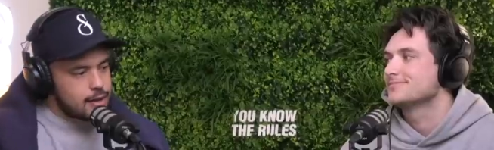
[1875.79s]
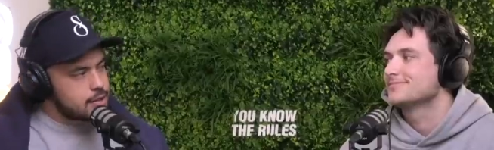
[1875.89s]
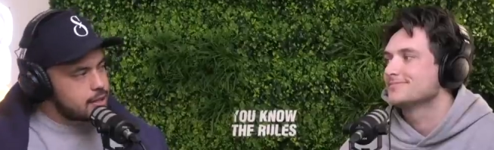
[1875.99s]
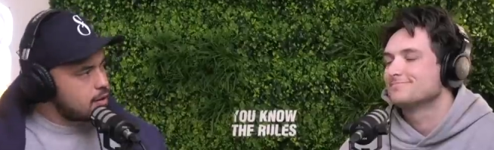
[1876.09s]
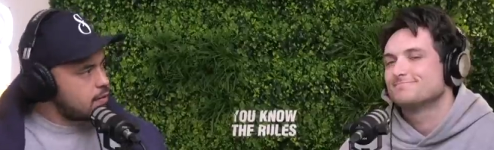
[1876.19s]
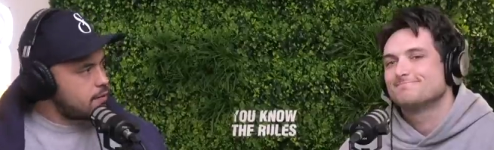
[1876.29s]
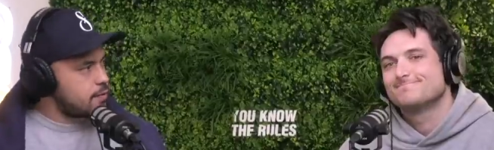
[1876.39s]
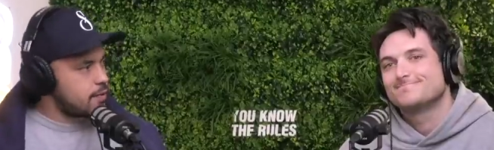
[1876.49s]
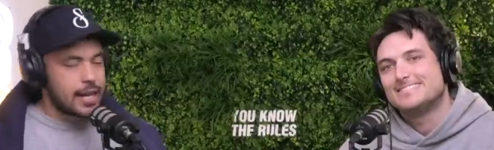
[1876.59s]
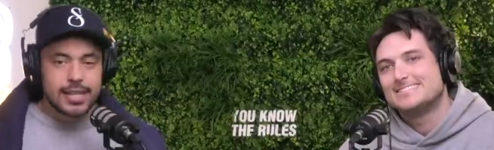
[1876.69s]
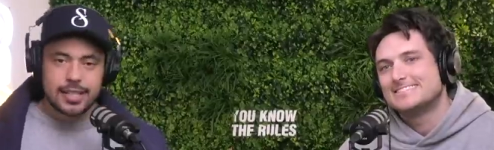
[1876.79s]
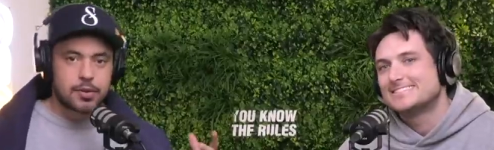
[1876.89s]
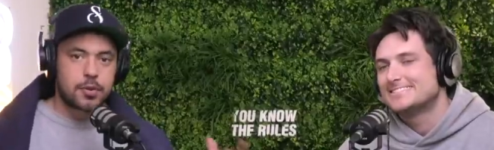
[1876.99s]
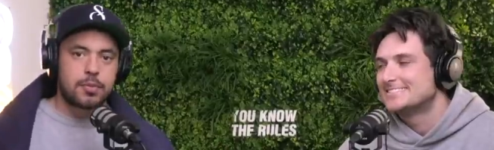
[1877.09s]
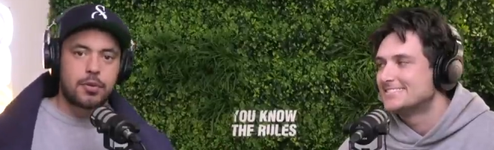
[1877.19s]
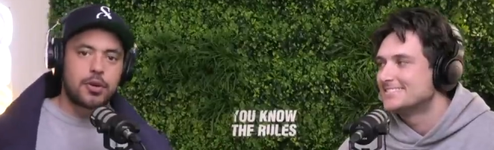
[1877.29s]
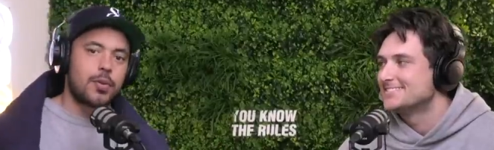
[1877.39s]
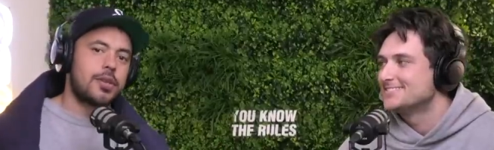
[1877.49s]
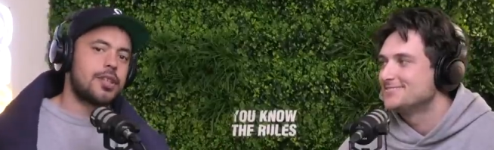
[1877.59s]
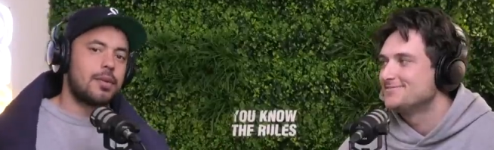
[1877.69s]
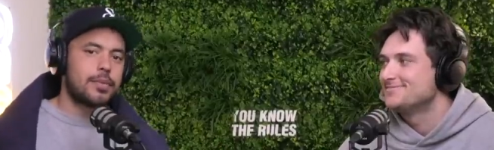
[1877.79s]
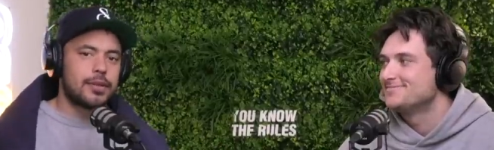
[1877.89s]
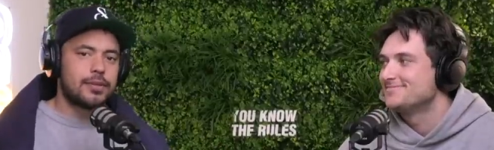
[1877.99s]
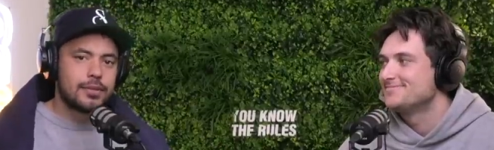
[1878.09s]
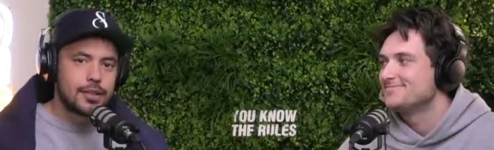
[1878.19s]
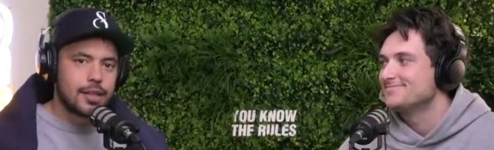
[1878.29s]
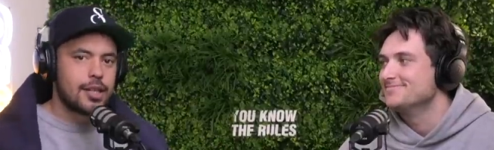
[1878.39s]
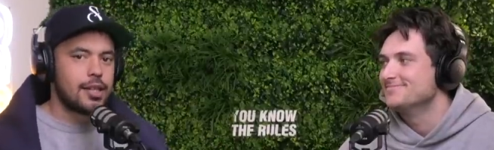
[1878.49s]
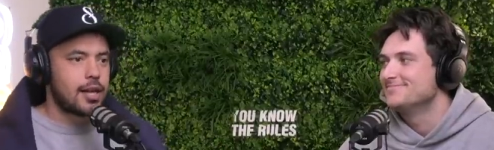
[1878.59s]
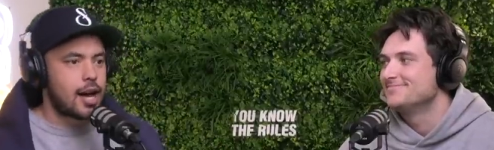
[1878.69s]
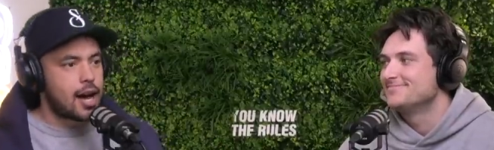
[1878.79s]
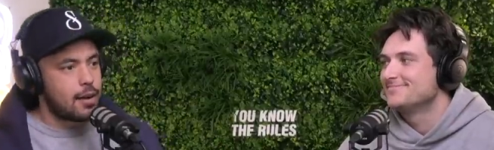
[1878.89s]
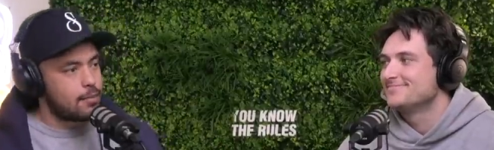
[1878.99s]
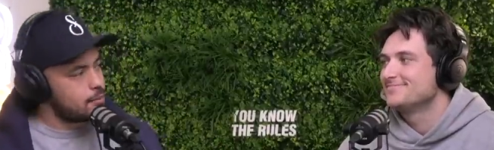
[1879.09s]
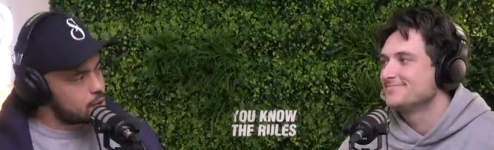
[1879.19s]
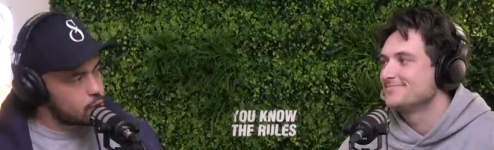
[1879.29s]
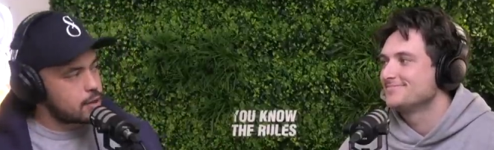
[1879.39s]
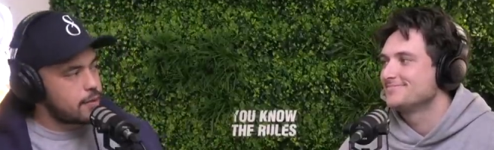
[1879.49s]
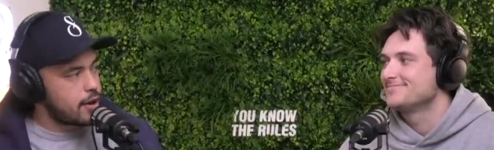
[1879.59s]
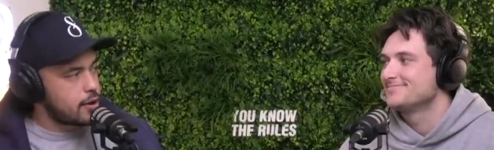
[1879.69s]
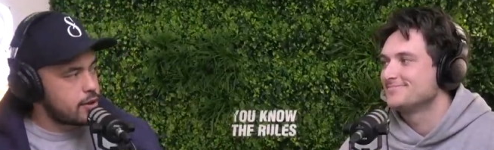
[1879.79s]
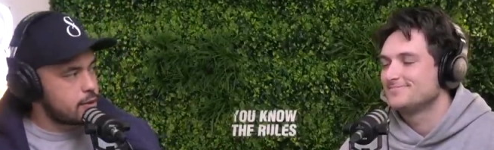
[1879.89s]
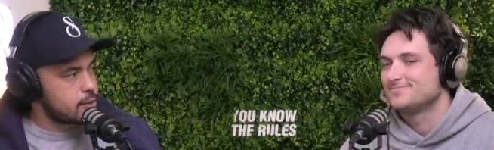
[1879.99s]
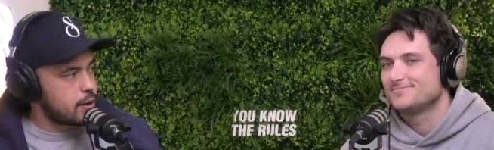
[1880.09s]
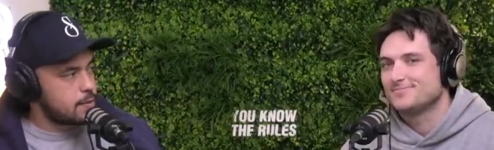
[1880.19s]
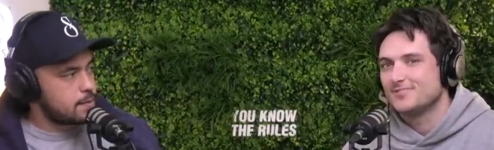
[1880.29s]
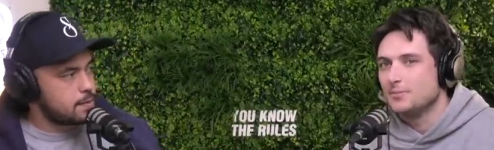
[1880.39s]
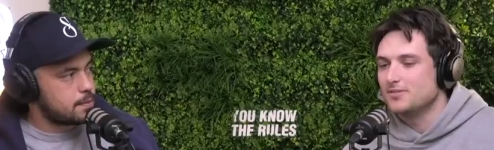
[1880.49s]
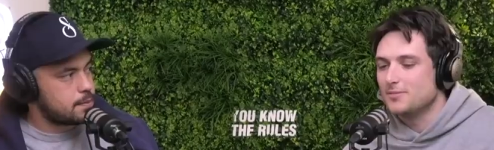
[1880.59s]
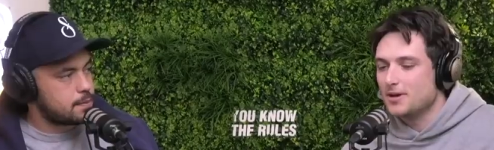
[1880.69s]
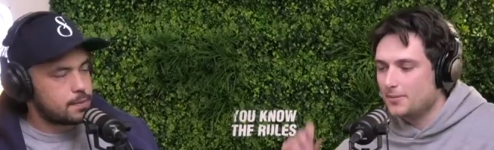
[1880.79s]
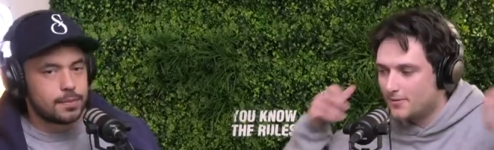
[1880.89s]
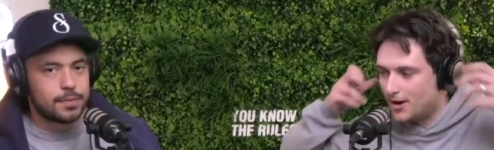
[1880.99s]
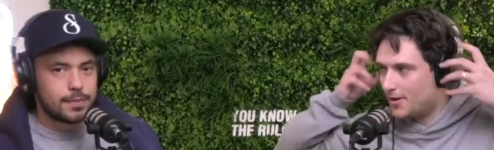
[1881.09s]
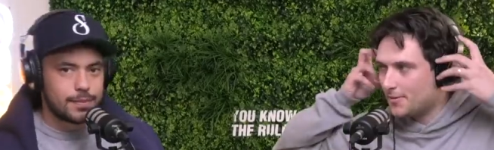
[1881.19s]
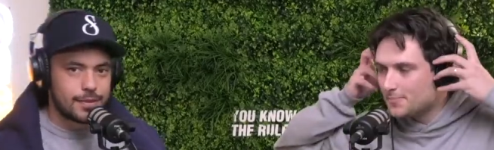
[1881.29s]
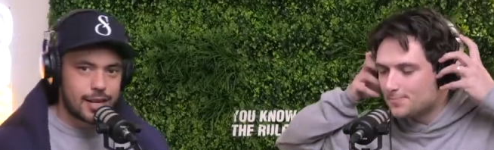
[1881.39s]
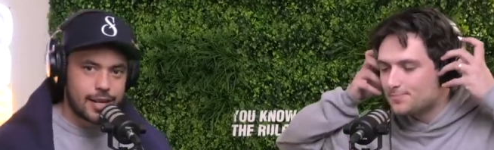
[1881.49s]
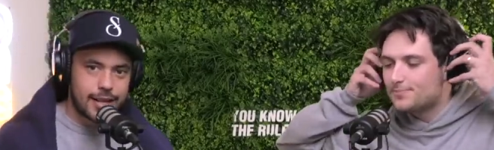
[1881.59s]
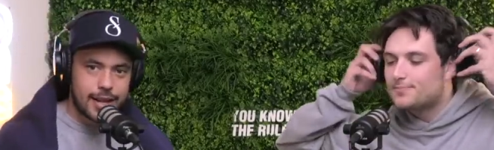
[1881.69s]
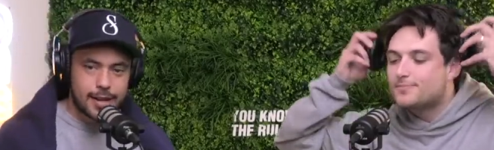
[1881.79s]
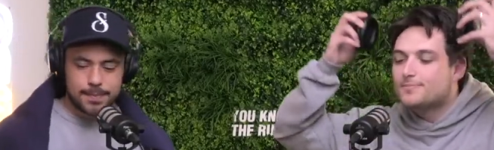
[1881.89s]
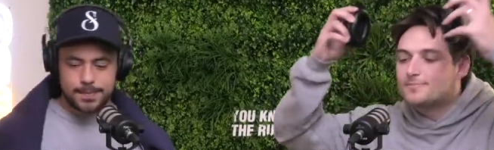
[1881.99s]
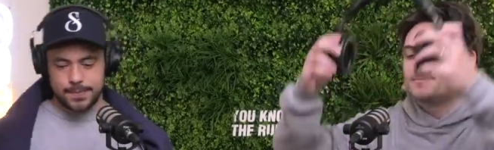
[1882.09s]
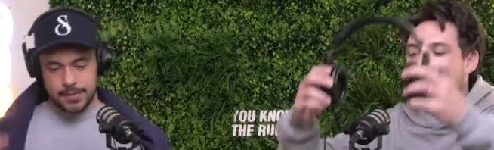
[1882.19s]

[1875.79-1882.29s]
Speaker 1: 10% of any subscription model you want to jump in, um, there's always going to be value there as well. 10%, baby. All right, bro. All right, later.